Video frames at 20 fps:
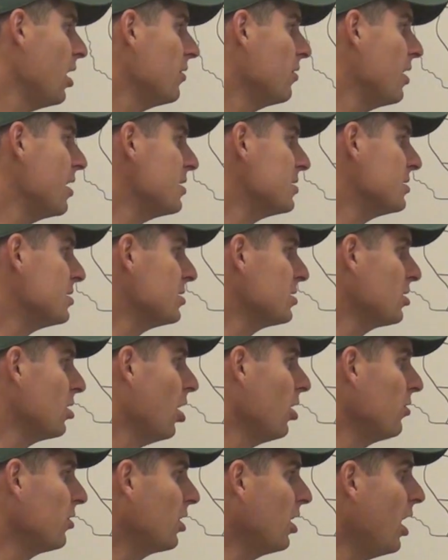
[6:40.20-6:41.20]
This is
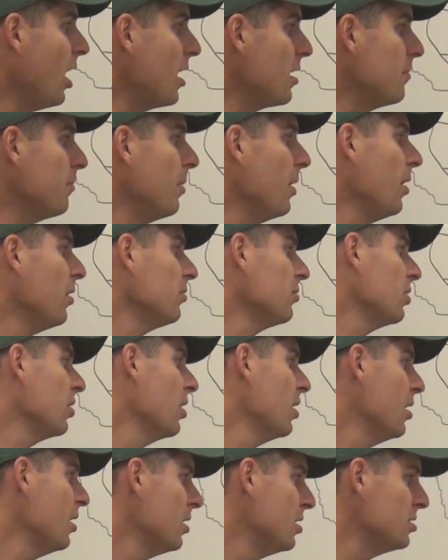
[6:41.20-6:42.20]
called the Cotton Belt.
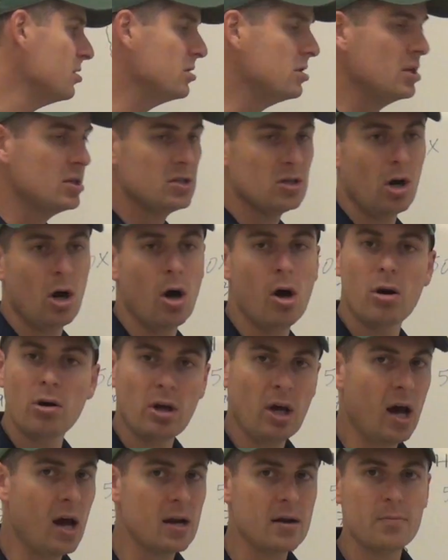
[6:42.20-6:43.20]
It's all
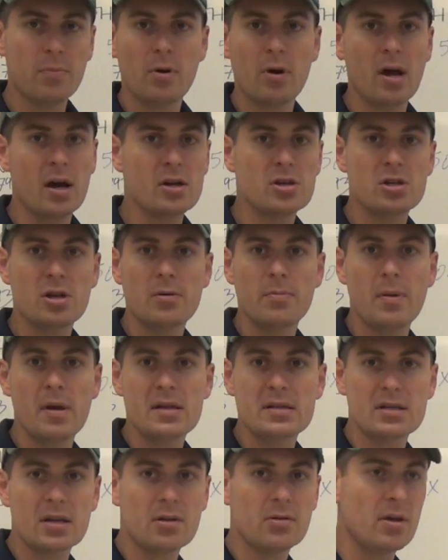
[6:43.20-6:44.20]
cotton production
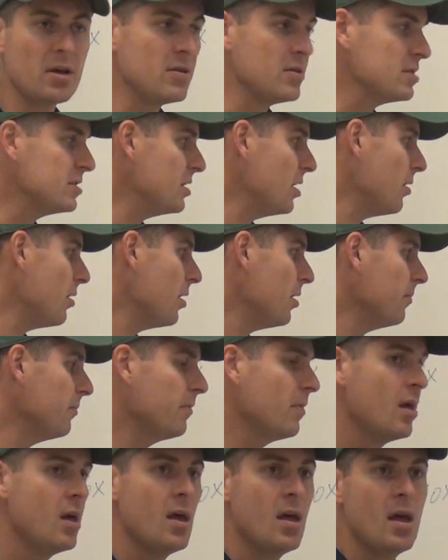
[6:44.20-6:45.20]
basically in this area.
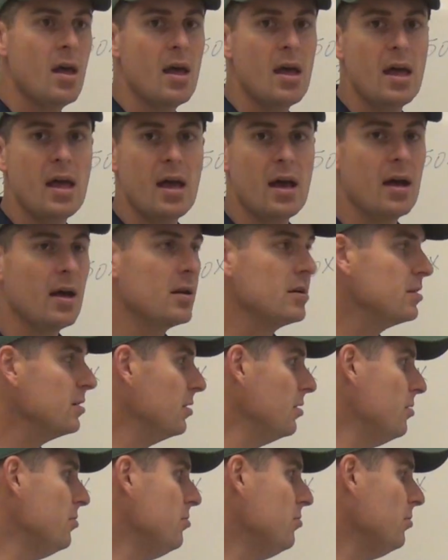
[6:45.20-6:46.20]
And
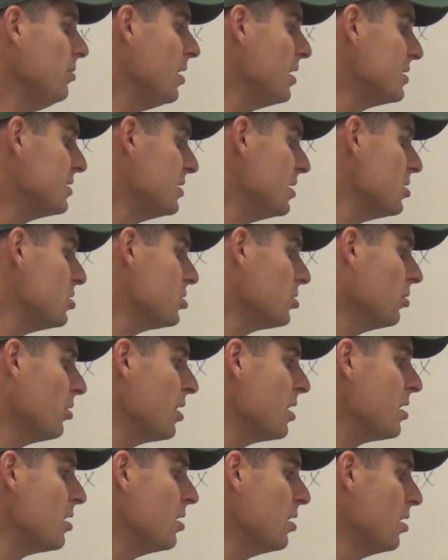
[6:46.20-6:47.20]

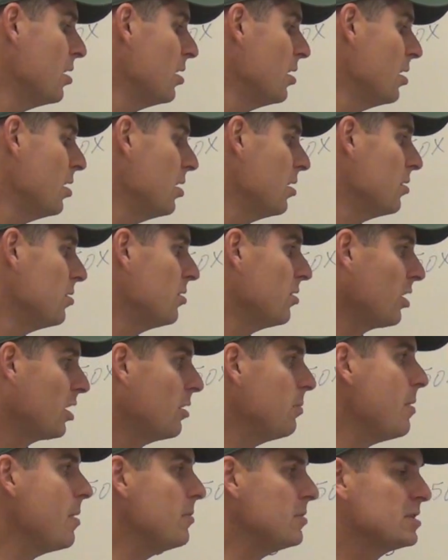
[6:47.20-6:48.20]
essentially, the
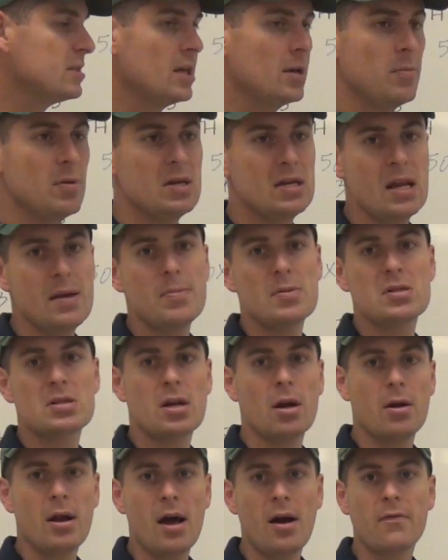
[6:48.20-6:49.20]
commitment's going to be deepest
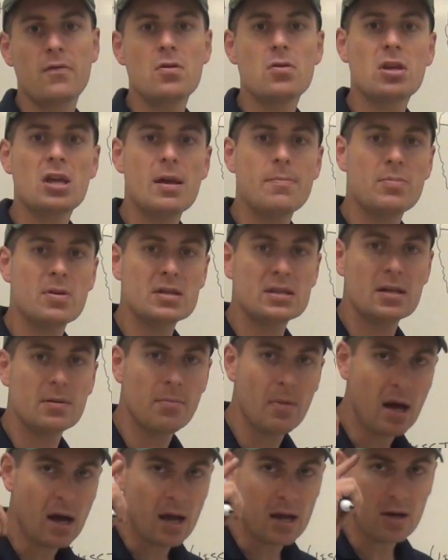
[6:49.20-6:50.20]
here. Now, if you keep this in
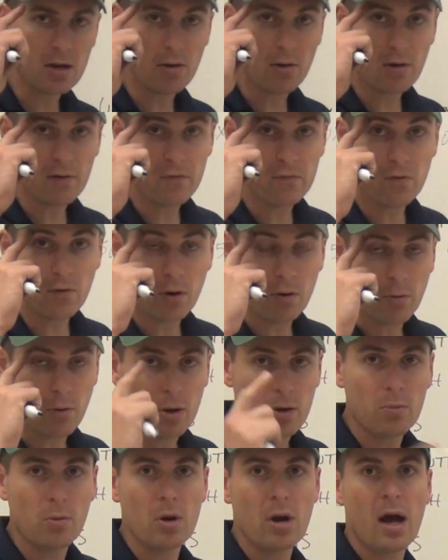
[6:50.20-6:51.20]
mind going
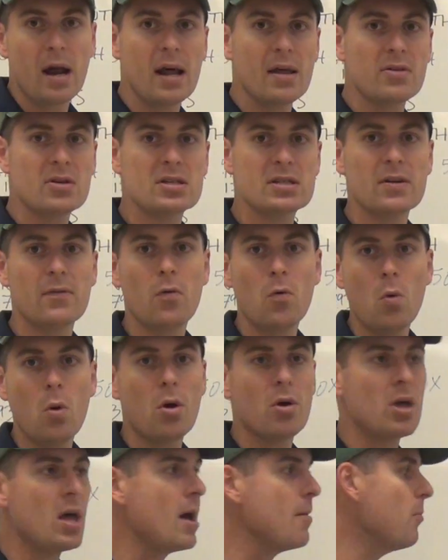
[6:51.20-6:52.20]
forward, we're not at the Civil
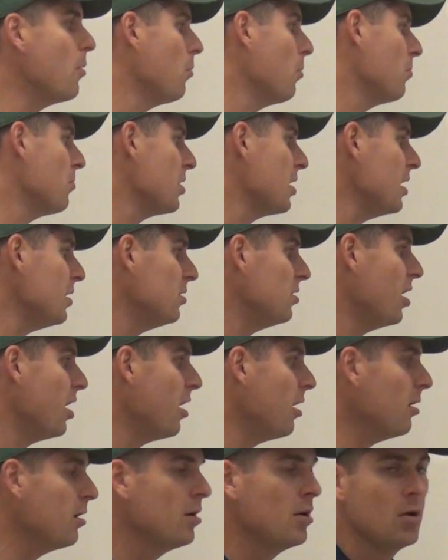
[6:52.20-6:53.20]
War yet, but when we get
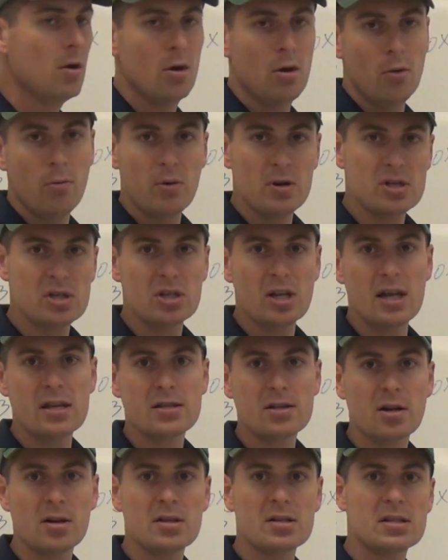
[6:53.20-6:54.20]
there, which
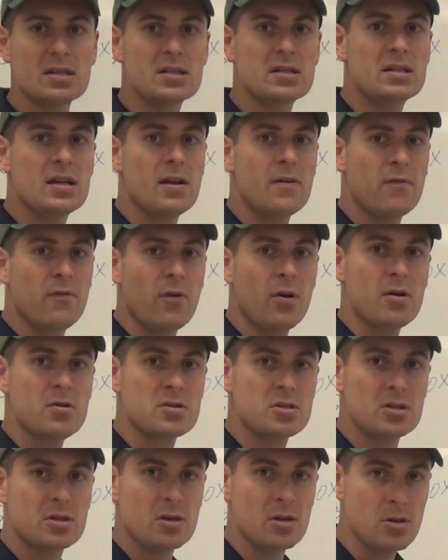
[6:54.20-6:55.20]
states are going to secede
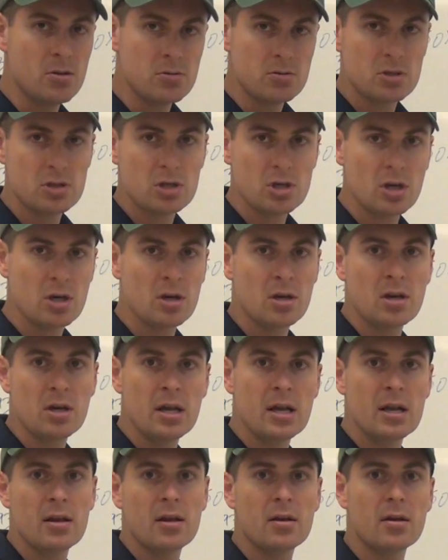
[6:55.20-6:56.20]
first? You shouldn't
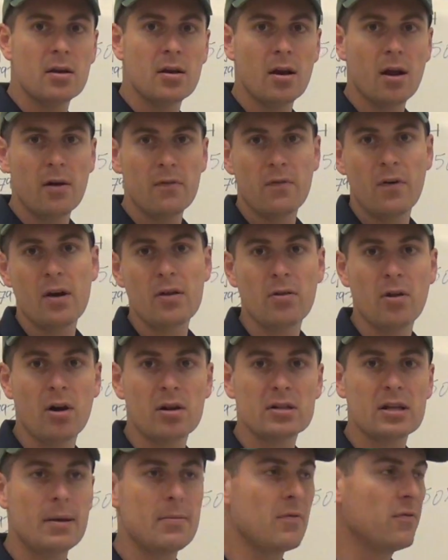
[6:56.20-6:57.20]
need a very
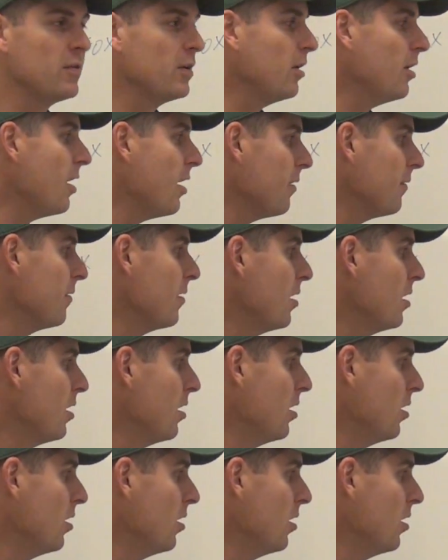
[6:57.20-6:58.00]
long time to figure out.